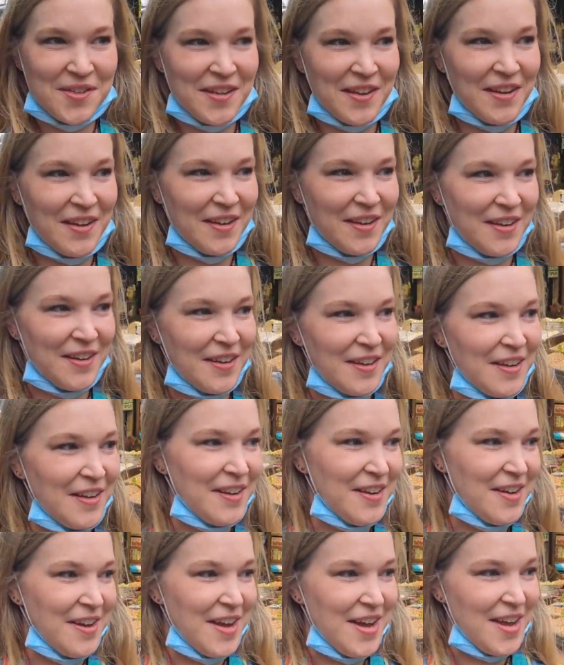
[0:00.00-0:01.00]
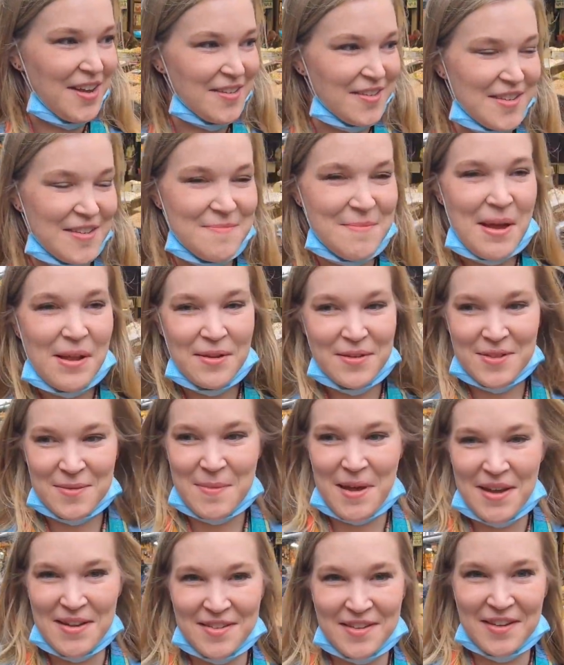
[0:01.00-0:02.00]
It smells
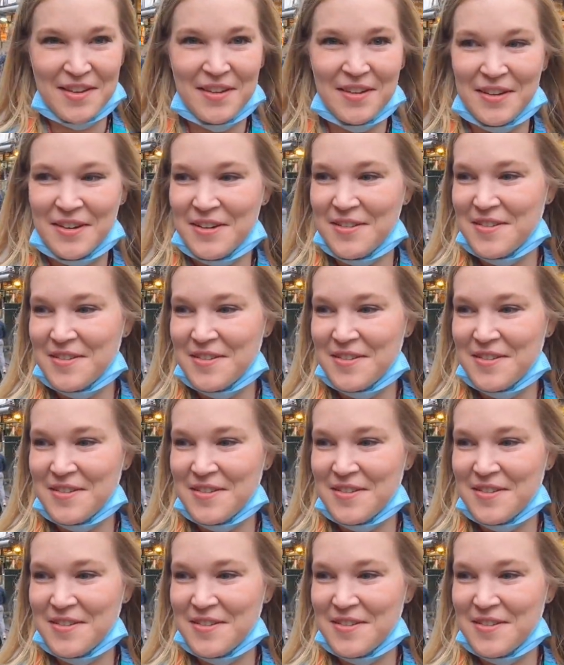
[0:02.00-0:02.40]
amazing.